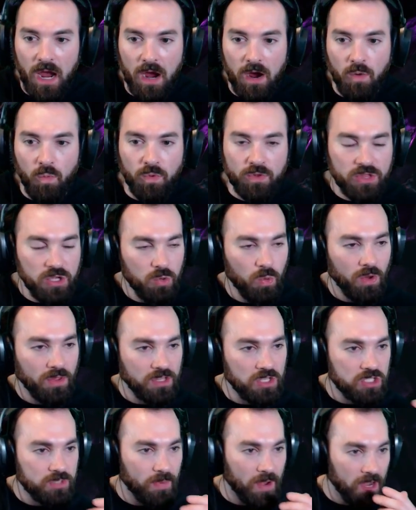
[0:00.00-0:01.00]
With you on the
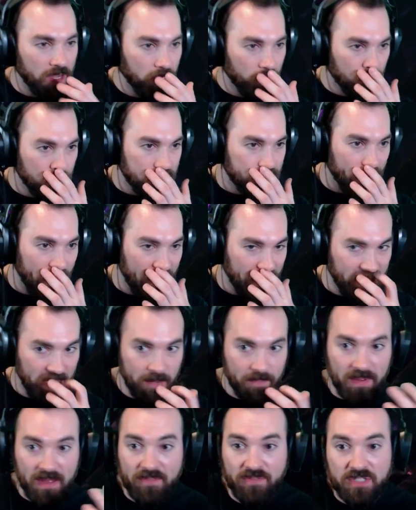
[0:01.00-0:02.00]
Spino as
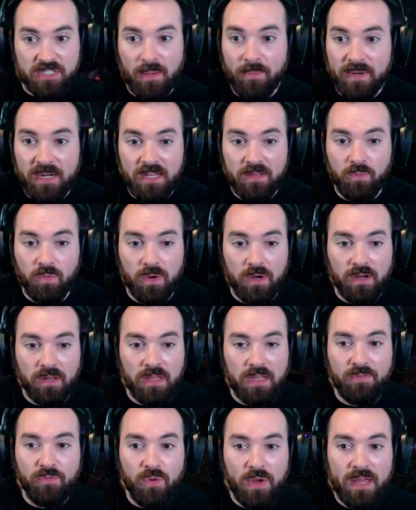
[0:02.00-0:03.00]
backup, if somebody,
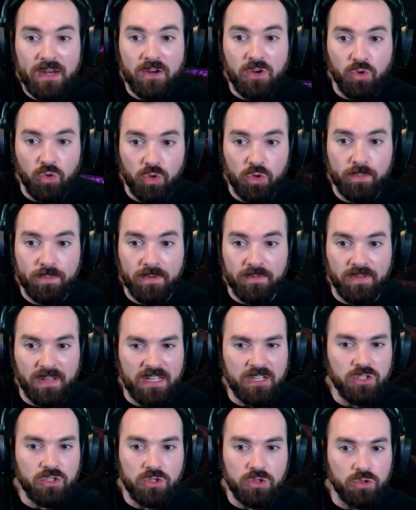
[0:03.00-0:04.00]
if we had a group of like
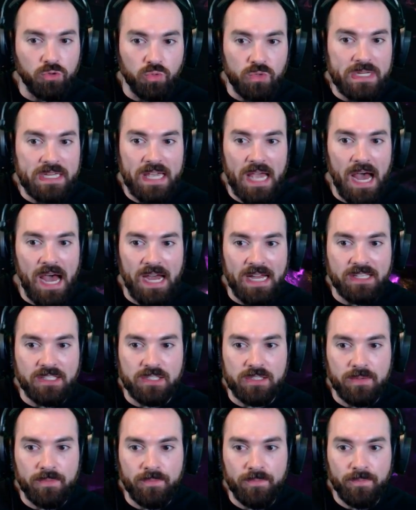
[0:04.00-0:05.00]
three
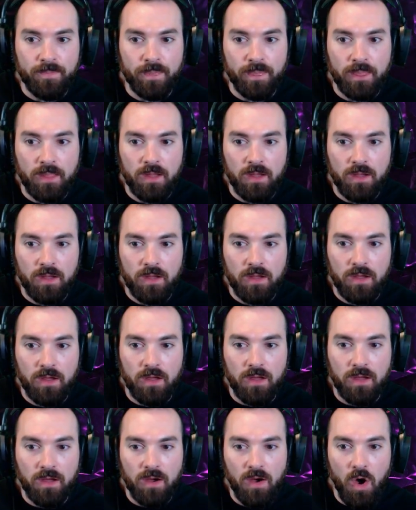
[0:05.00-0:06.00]
guys
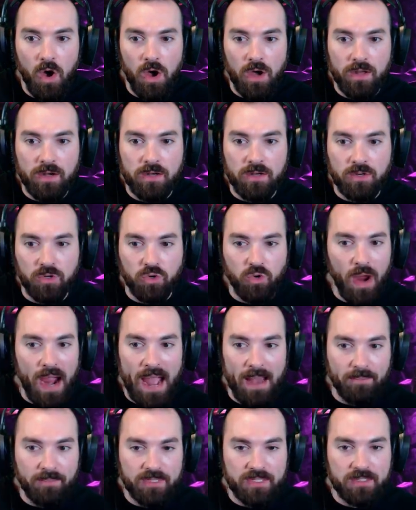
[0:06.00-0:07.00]
on
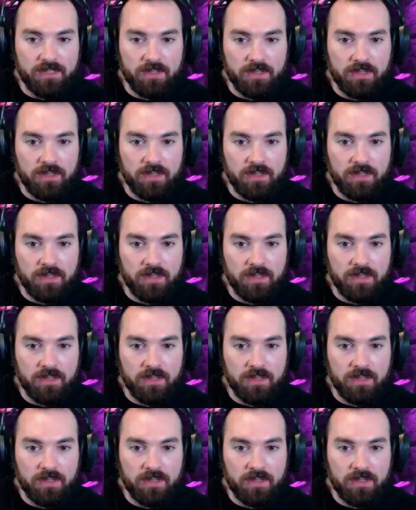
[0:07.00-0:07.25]
crabs,